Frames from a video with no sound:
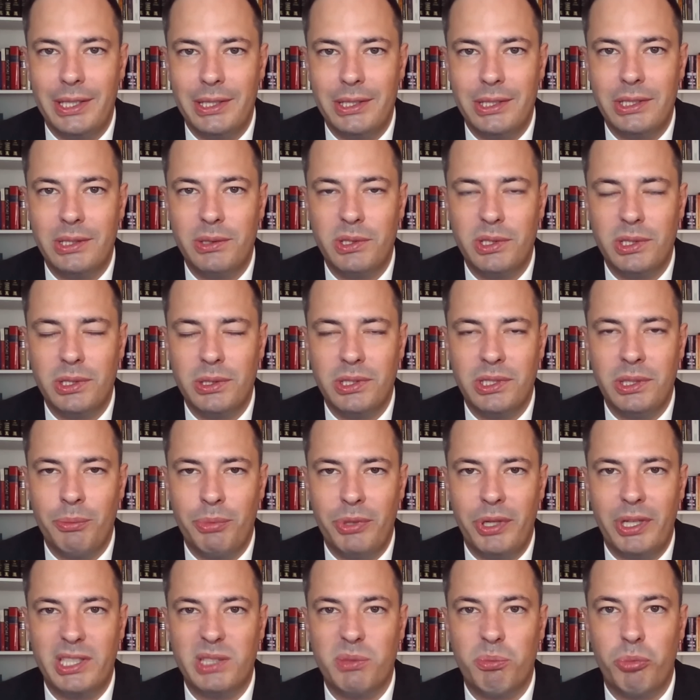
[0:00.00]
is
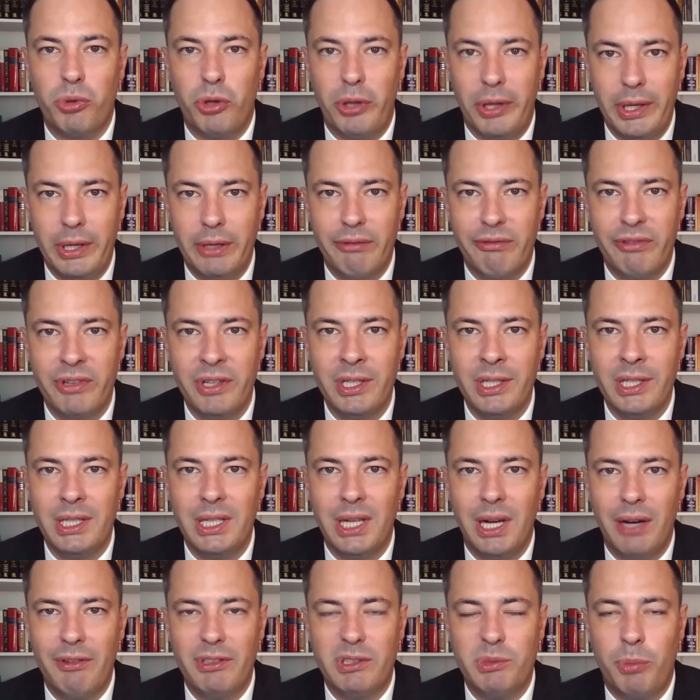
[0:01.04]
simply exploitive
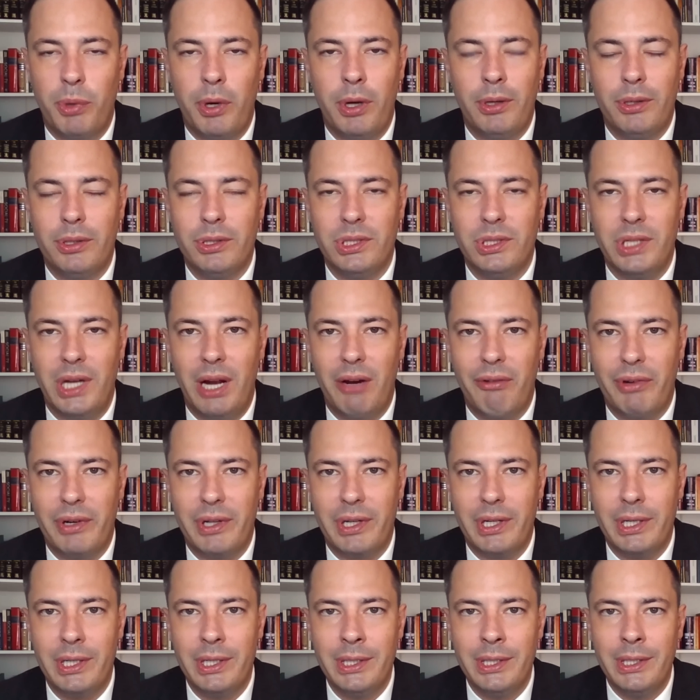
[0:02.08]
of its partners in
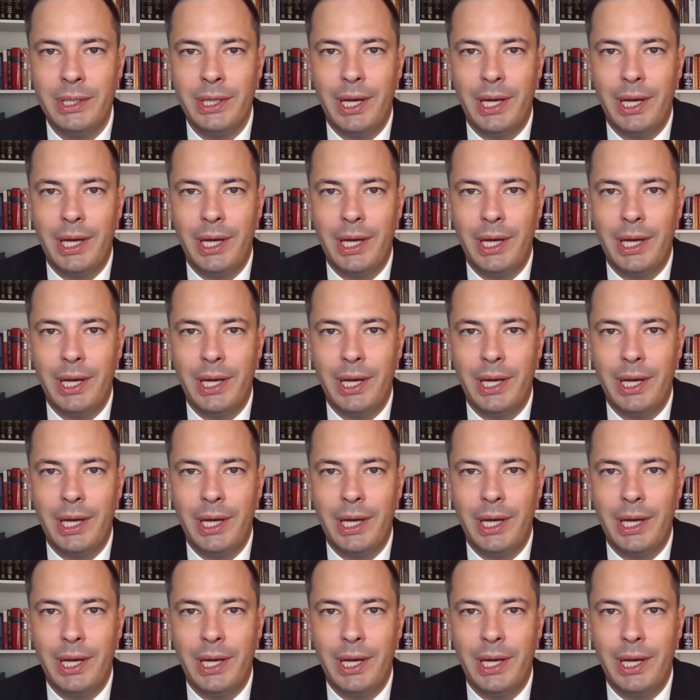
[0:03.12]
Africa.